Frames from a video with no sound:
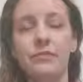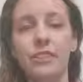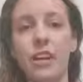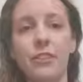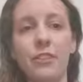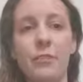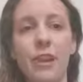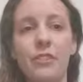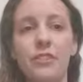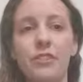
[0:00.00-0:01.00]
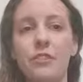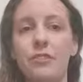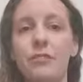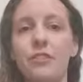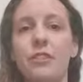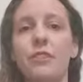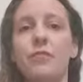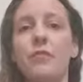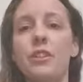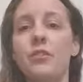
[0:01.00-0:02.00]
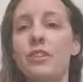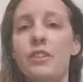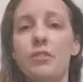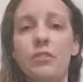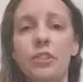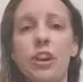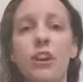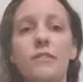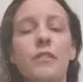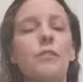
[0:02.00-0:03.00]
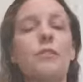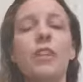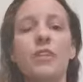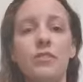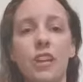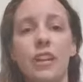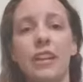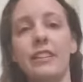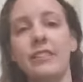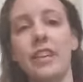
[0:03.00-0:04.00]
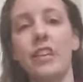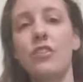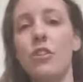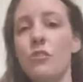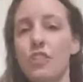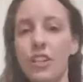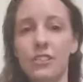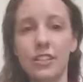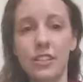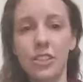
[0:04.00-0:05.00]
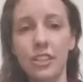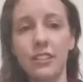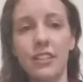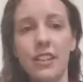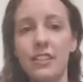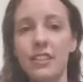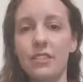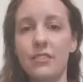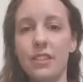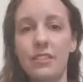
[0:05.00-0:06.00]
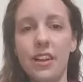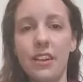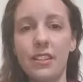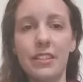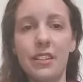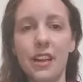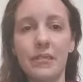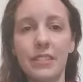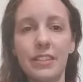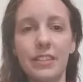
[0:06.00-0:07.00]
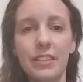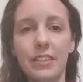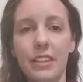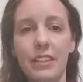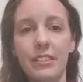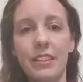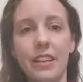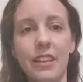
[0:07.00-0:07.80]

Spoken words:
cover your mouth and nose when you sneeze or cough. Wash your hands. Don't share dishes. These are all common sense things.